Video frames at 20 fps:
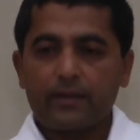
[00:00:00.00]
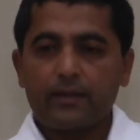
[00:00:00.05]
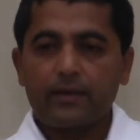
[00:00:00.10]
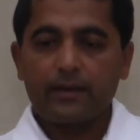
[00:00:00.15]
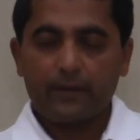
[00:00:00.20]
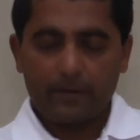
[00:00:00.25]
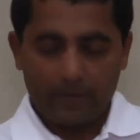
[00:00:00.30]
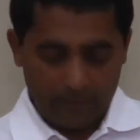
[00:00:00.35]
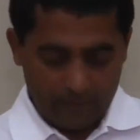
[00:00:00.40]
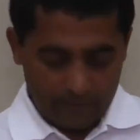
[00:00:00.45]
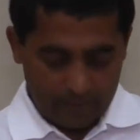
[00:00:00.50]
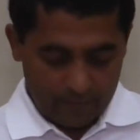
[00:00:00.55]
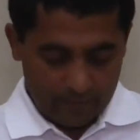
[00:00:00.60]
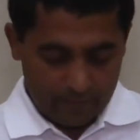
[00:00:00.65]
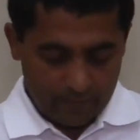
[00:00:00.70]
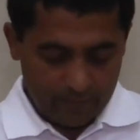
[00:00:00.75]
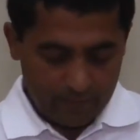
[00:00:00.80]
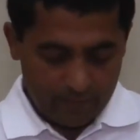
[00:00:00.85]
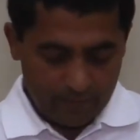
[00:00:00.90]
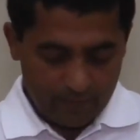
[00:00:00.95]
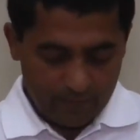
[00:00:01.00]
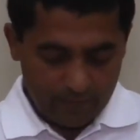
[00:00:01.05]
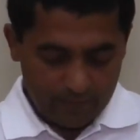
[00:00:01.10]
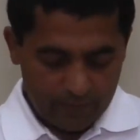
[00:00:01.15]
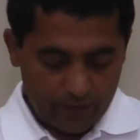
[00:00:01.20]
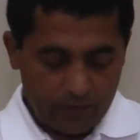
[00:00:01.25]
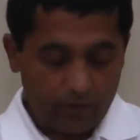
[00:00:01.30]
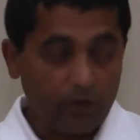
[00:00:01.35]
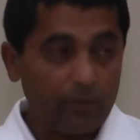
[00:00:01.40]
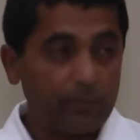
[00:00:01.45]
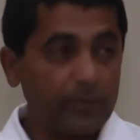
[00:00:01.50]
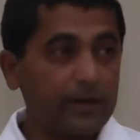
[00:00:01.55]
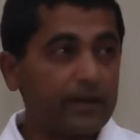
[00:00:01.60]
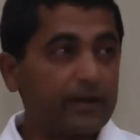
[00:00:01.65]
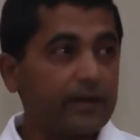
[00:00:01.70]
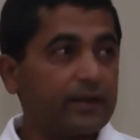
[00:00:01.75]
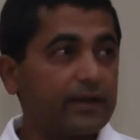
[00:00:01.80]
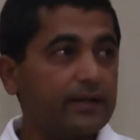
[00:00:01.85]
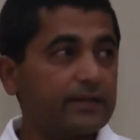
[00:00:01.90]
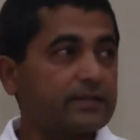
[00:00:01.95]
In one of the
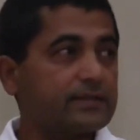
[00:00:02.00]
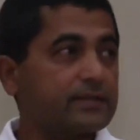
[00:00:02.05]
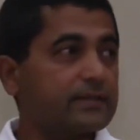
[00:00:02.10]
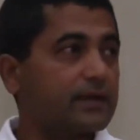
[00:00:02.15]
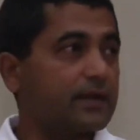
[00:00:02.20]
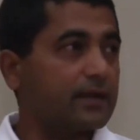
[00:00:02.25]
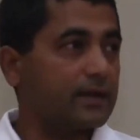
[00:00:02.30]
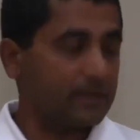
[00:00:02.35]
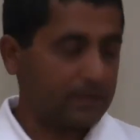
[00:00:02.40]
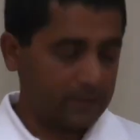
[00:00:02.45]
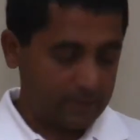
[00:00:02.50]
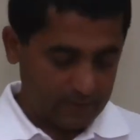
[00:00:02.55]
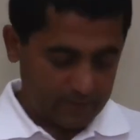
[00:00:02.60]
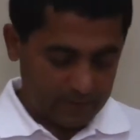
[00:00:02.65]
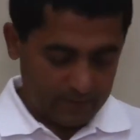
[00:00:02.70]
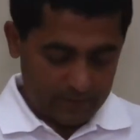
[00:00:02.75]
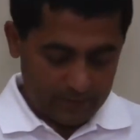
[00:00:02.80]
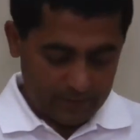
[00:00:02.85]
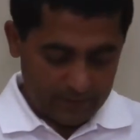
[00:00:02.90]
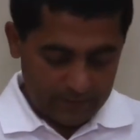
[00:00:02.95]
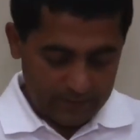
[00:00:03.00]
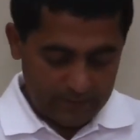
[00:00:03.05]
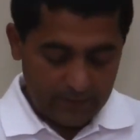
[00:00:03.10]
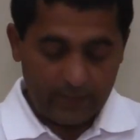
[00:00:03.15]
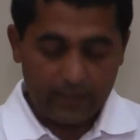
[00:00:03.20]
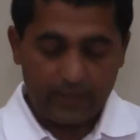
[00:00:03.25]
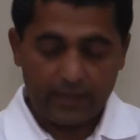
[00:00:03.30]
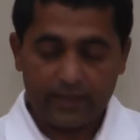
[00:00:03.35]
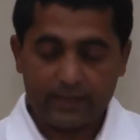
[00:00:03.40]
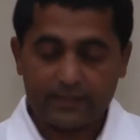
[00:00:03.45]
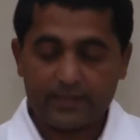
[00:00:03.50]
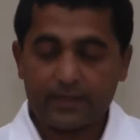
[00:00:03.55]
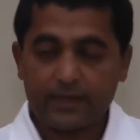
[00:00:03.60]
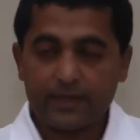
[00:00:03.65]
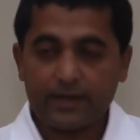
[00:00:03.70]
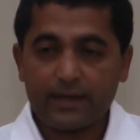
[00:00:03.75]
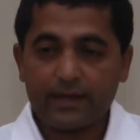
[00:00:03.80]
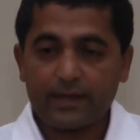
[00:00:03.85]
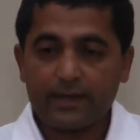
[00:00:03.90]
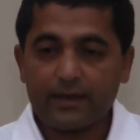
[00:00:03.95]
commentaries,
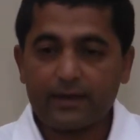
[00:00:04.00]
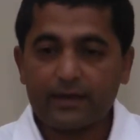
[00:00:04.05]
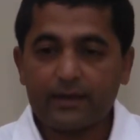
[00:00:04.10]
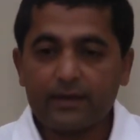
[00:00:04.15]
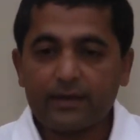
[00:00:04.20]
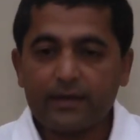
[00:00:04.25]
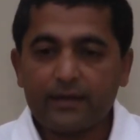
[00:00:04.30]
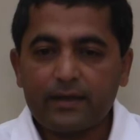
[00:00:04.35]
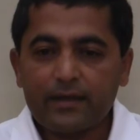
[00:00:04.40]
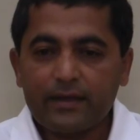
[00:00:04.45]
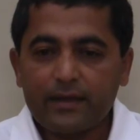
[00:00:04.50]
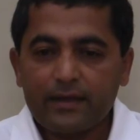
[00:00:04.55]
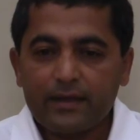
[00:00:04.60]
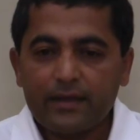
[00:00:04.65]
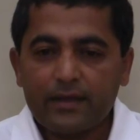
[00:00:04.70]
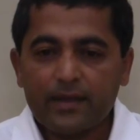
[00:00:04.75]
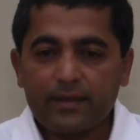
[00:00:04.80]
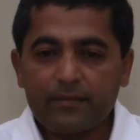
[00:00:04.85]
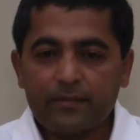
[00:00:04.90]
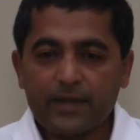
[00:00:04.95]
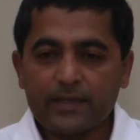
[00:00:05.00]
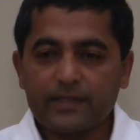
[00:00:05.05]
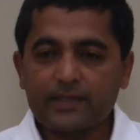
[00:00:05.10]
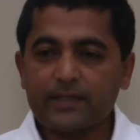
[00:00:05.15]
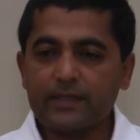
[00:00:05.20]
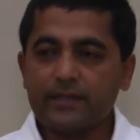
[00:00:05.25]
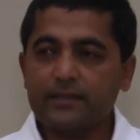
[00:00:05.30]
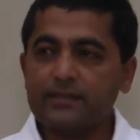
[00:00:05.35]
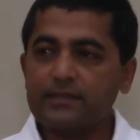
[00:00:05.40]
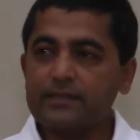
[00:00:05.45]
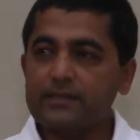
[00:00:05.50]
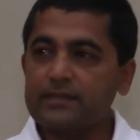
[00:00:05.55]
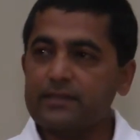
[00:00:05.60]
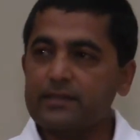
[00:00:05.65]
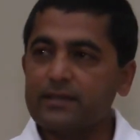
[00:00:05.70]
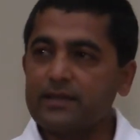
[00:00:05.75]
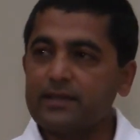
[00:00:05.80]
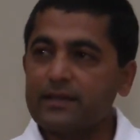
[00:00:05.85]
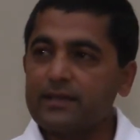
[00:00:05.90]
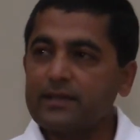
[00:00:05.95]
Shankaracharya, he
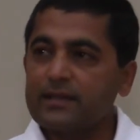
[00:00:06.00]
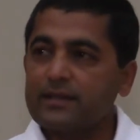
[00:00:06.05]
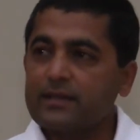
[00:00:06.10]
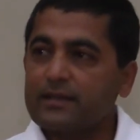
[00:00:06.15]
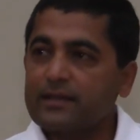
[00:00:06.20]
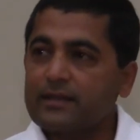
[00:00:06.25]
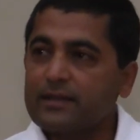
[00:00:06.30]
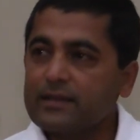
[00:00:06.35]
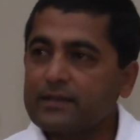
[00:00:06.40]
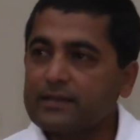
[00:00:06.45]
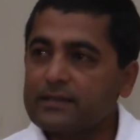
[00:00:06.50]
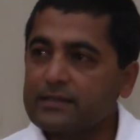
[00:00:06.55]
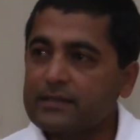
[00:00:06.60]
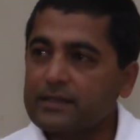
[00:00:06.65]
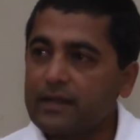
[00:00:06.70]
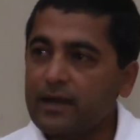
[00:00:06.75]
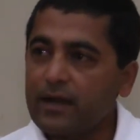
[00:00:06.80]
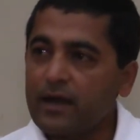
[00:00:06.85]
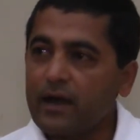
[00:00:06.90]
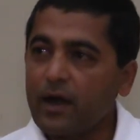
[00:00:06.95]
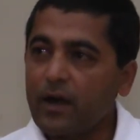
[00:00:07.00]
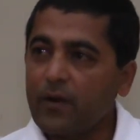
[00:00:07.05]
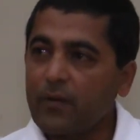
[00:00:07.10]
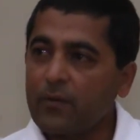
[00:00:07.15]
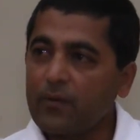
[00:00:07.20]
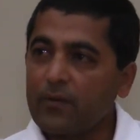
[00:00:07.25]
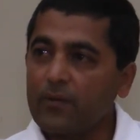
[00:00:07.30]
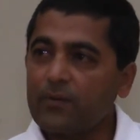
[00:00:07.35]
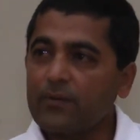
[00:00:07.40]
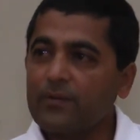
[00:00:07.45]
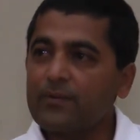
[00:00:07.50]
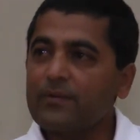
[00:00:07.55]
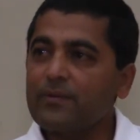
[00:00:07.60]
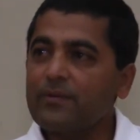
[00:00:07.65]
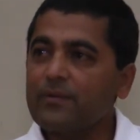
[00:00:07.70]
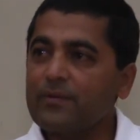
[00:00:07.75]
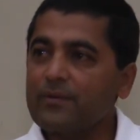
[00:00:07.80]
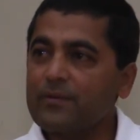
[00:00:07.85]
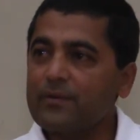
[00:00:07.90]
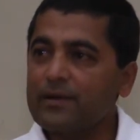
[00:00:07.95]
mentions it's how
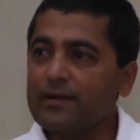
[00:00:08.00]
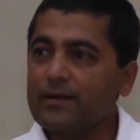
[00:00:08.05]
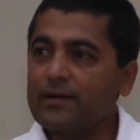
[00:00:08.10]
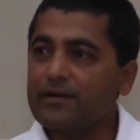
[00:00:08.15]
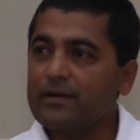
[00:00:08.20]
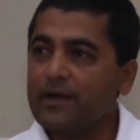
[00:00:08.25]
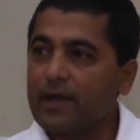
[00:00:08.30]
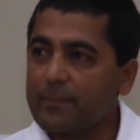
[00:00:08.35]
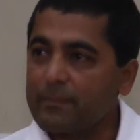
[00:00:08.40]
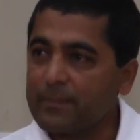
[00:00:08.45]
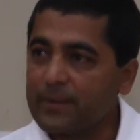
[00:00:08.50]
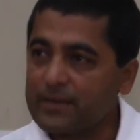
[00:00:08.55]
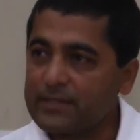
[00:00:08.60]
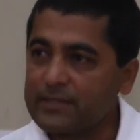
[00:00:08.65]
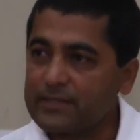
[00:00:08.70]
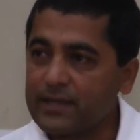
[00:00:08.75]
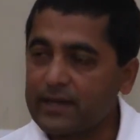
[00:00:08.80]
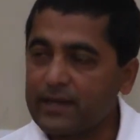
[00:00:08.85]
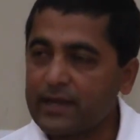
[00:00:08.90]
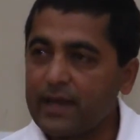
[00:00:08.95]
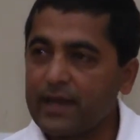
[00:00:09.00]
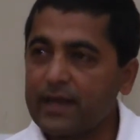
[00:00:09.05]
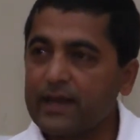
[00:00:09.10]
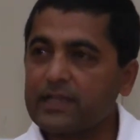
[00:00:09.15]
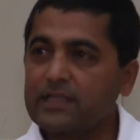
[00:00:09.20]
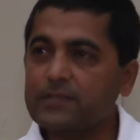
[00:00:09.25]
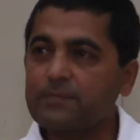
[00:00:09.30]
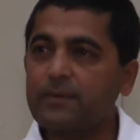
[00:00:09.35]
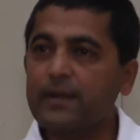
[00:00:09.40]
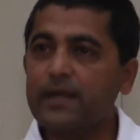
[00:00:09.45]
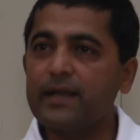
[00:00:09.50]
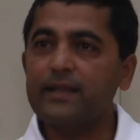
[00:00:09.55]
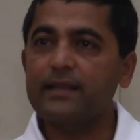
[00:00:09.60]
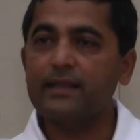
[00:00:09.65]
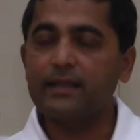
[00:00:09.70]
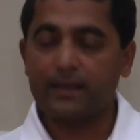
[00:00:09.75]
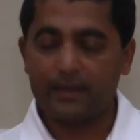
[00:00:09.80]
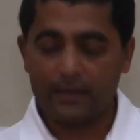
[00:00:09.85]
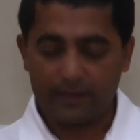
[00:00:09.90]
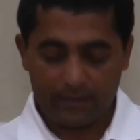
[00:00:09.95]
a person can
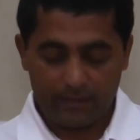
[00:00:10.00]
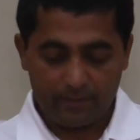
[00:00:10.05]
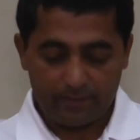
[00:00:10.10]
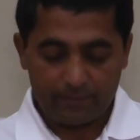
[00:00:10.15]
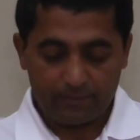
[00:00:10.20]
explain the